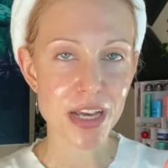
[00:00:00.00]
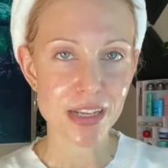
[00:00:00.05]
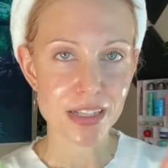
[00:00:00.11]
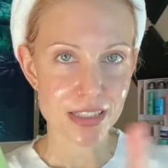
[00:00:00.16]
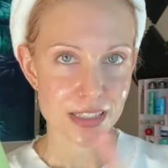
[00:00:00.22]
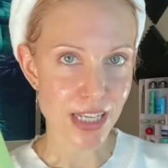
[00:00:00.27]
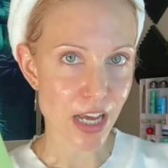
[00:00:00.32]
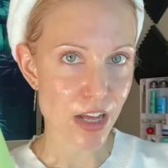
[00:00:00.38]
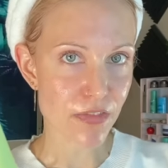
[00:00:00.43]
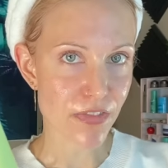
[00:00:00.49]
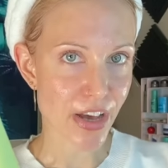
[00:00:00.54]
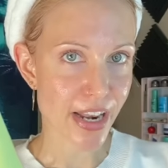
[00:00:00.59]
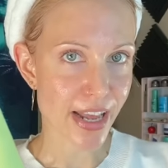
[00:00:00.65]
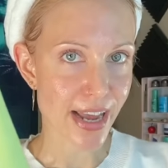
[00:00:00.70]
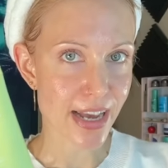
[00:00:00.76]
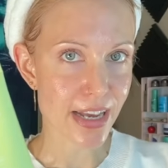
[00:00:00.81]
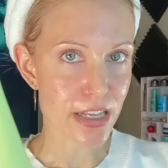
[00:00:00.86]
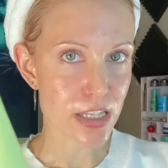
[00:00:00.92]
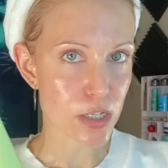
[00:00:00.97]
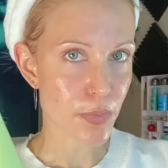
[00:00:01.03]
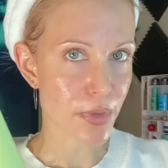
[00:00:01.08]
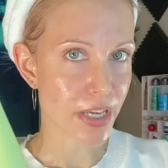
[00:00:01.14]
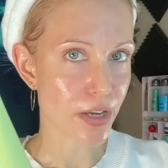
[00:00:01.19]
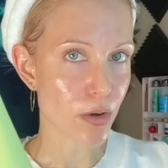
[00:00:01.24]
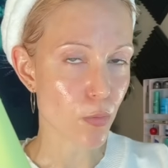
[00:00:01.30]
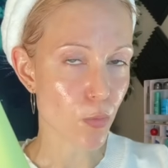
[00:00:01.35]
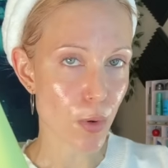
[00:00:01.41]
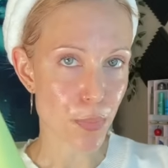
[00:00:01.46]
Stylevana asked me
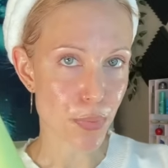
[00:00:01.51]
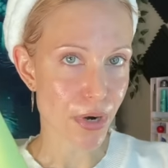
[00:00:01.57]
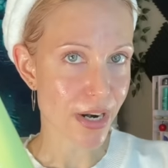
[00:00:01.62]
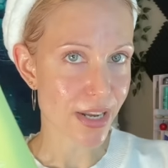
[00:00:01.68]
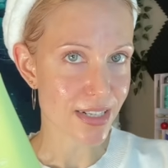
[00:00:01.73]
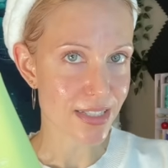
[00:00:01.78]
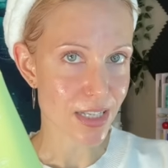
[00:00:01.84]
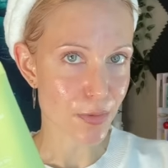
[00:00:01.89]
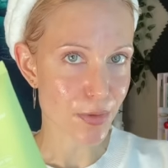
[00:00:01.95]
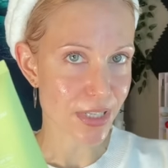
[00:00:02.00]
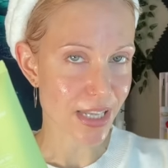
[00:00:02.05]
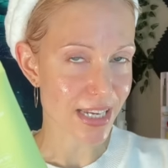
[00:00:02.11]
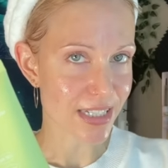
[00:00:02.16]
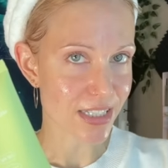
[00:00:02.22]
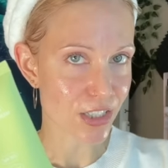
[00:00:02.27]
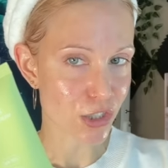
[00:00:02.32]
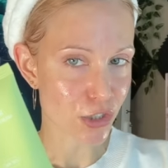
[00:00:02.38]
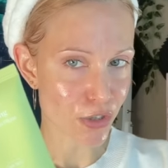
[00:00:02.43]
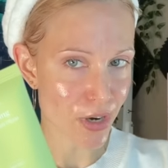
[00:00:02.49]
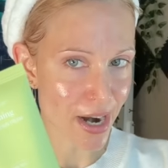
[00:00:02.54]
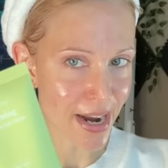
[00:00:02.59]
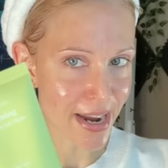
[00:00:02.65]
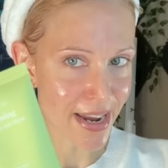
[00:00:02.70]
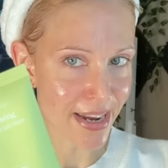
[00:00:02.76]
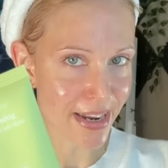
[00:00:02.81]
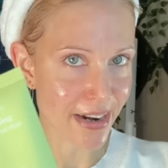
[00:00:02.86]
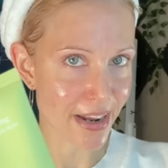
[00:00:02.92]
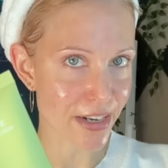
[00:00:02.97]
what products I would like to try,
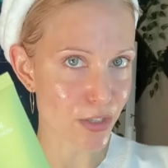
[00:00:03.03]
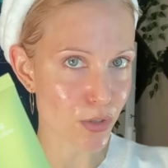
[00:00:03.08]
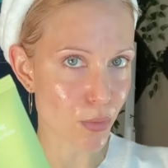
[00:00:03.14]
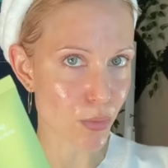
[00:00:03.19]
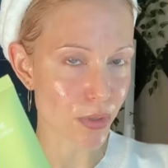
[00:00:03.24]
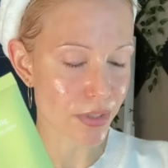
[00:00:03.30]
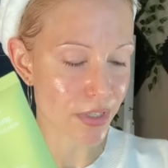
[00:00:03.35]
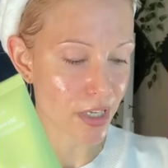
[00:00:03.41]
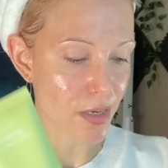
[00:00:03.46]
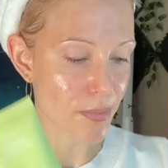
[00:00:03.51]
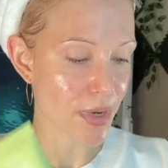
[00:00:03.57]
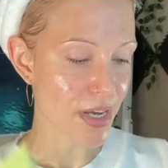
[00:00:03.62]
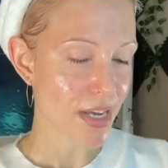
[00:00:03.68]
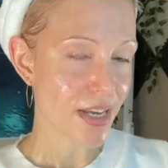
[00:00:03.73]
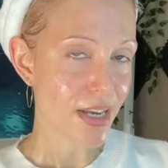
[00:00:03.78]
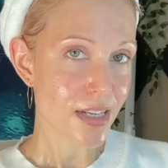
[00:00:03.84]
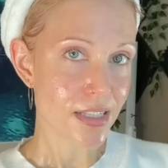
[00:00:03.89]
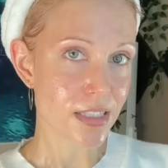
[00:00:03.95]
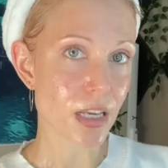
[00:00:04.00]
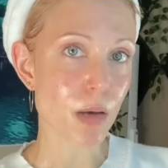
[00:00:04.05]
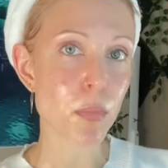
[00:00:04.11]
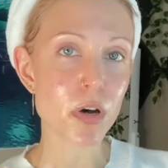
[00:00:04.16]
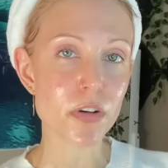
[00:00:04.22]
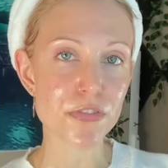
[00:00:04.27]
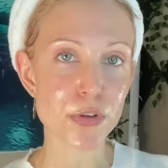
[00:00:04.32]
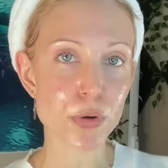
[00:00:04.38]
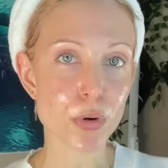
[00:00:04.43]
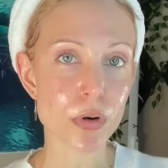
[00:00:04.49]
and I told them some
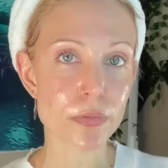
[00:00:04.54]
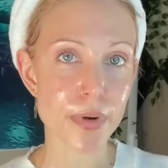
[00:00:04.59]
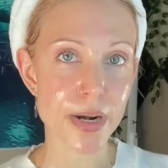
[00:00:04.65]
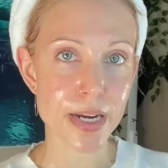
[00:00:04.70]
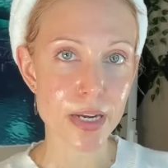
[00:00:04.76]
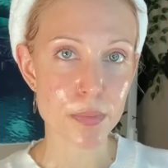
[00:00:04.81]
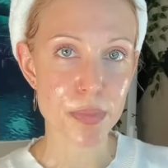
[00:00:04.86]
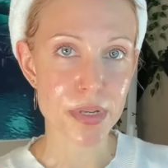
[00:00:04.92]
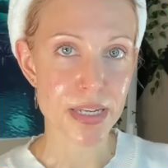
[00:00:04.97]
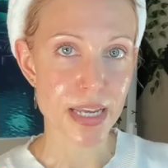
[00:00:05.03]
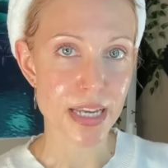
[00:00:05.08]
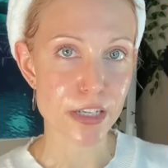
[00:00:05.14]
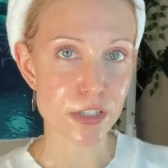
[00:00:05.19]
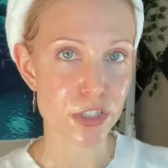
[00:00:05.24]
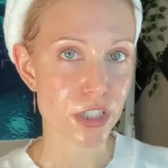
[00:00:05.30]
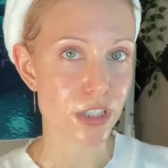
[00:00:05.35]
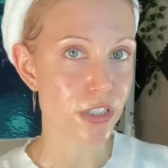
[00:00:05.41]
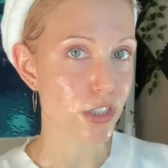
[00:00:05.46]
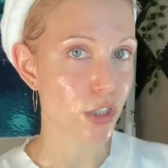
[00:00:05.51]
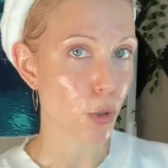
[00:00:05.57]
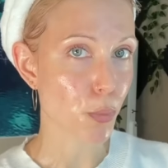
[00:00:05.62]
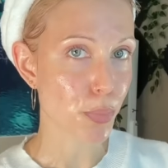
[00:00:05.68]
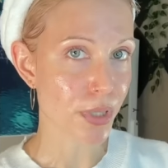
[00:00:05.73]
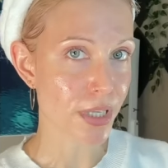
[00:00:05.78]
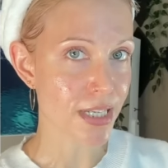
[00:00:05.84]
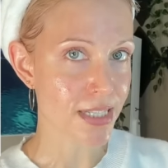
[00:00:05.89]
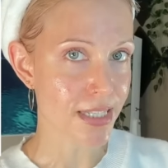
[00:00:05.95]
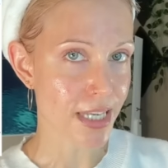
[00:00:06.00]
of your recommendations, so
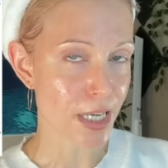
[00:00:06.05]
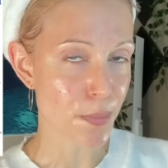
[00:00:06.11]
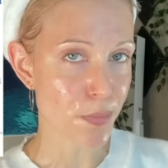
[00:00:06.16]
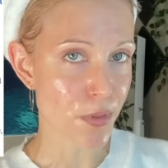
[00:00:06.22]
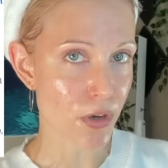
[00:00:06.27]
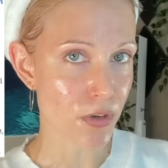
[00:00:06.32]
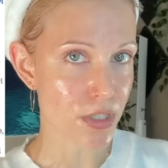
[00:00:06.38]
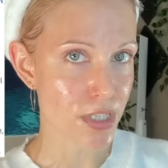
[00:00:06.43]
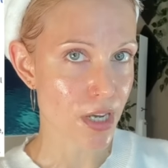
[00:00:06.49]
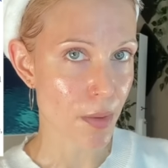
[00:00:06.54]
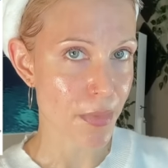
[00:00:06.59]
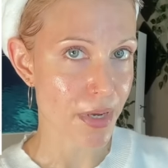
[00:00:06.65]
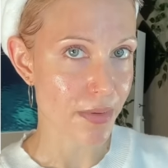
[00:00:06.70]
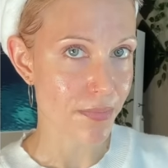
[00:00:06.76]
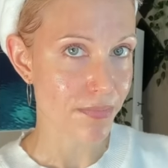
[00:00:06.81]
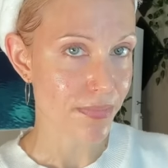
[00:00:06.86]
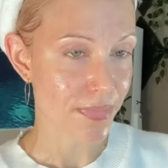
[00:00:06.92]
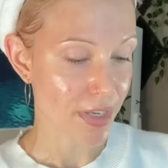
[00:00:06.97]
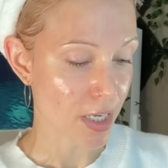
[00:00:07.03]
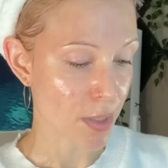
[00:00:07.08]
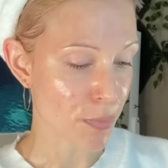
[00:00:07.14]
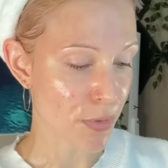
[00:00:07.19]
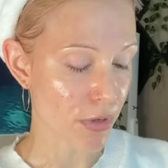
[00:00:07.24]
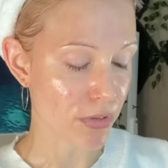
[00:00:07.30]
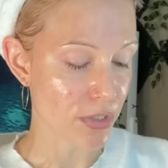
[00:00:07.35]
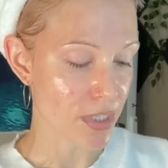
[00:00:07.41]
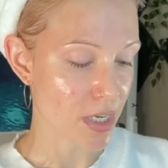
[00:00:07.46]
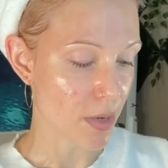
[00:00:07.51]
please keep those coming. Keep
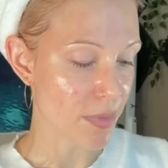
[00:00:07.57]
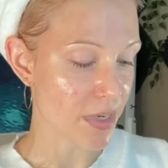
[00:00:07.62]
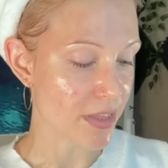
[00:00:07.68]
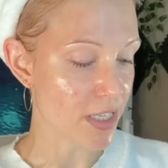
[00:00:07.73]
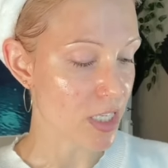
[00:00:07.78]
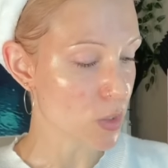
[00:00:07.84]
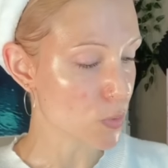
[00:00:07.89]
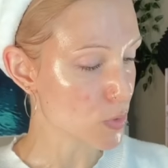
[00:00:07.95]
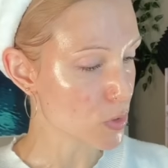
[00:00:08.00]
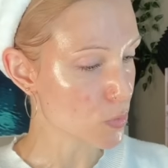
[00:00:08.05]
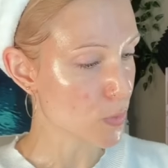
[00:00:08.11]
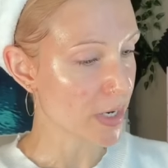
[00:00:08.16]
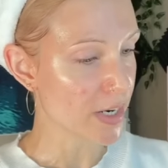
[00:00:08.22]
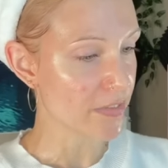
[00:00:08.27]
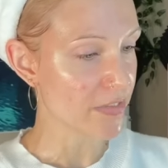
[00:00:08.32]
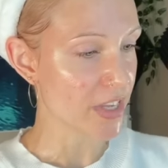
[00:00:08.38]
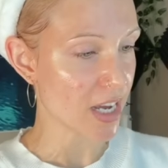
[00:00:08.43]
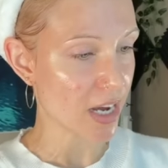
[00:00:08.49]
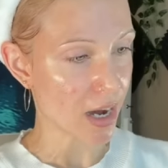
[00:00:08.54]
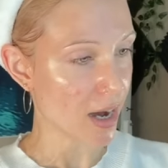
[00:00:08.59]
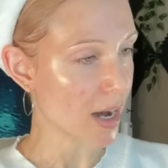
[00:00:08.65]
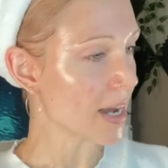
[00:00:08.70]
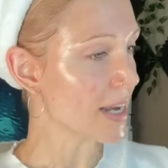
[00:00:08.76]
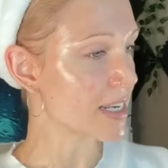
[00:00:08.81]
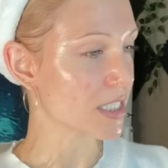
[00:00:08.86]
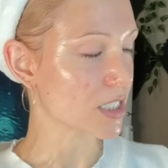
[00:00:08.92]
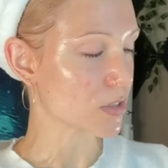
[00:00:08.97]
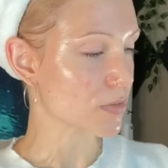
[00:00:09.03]
those coming. This was one of the high
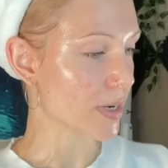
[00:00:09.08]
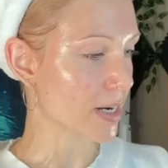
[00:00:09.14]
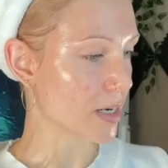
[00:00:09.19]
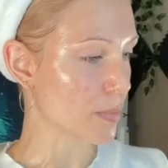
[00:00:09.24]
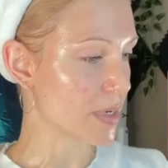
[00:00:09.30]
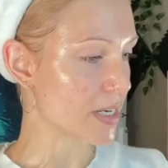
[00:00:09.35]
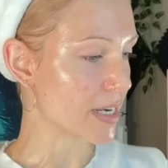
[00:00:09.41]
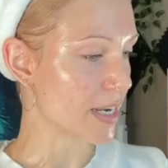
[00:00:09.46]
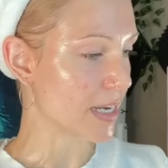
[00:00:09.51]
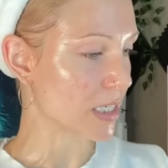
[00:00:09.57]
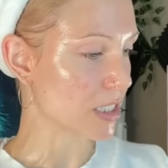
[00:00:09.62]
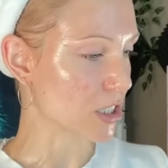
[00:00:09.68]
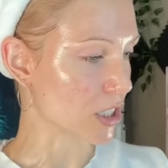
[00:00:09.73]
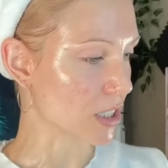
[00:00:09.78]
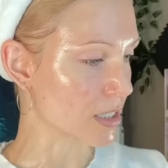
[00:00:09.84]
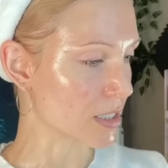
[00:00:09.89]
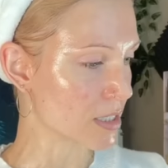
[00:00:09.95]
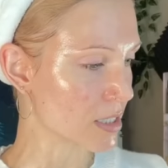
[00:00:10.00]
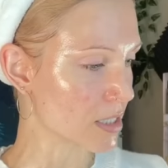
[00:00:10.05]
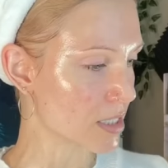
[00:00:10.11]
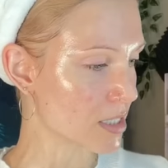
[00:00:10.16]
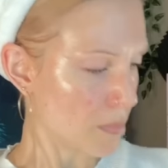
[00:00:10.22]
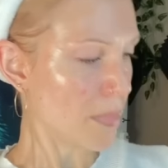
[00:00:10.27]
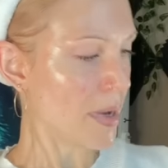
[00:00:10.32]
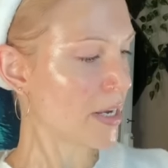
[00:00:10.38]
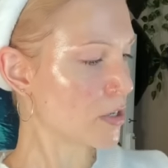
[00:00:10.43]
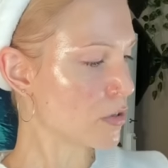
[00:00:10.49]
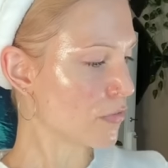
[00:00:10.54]
highest recommendations.
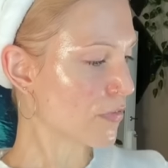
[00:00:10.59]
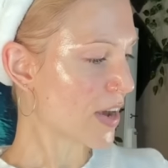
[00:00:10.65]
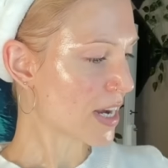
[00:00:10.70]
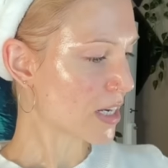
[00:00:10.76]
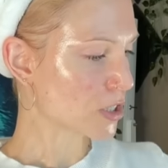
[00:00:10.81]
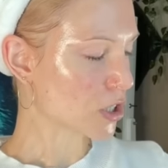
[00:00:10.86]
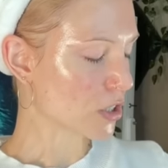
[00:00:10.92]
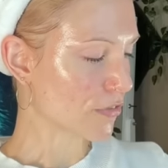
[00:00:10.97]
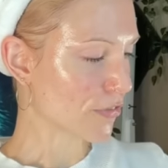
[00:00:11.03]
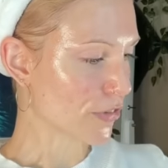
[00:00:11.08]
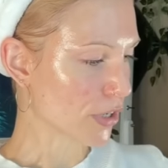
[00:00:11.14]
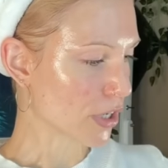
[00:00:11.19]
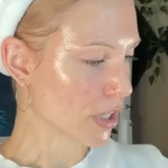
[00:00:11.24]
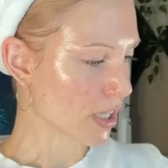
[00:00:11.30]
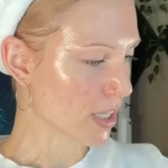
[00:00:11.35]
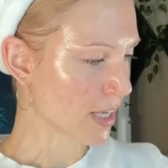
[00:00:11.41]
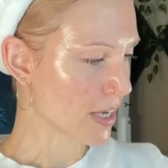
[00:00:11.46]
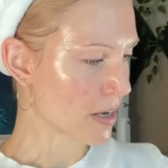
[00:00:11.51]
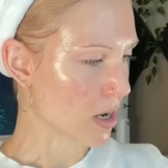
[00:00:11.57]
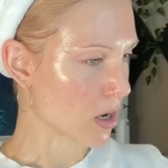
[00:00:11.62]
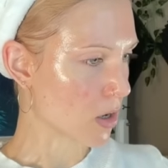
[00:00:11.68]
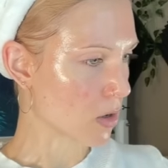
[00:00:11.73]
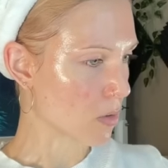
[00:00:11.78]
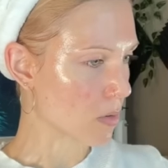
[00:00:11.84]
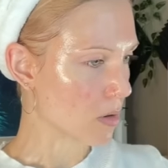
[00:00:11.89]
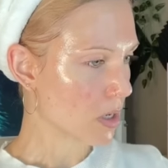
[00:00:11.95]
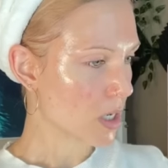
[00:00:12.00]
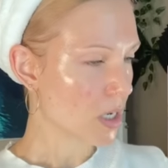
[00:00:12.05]
Manufactured for
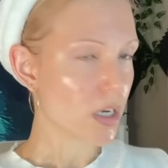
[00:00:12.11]
Clio.